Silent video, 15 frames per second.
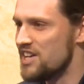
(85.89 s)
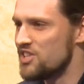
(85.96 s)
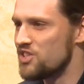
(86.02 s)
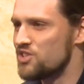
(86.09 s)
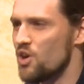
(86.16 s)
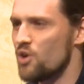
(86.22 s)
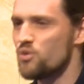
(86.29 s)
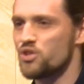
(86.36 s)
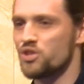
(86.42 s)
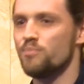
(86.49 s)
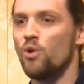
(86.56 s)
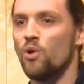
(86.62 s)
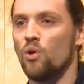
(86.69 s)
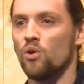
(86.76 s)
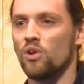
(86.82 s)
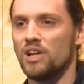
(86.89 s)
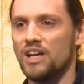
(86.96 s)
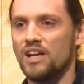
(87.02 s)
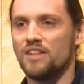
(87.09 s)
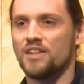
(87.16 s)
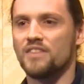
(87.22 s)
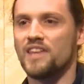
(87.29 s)
so small
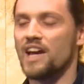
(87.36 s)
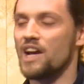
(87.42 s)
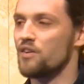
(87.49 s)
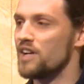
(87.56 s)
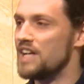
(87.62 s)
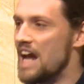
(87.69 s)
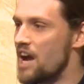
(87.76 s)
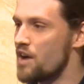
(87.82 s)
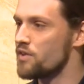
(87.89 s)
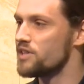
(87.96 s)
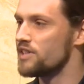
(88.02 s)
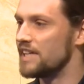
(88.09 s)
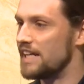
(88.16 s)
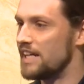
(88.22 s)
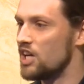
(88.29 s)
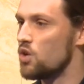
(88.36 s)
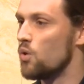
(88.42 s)
that they are inherently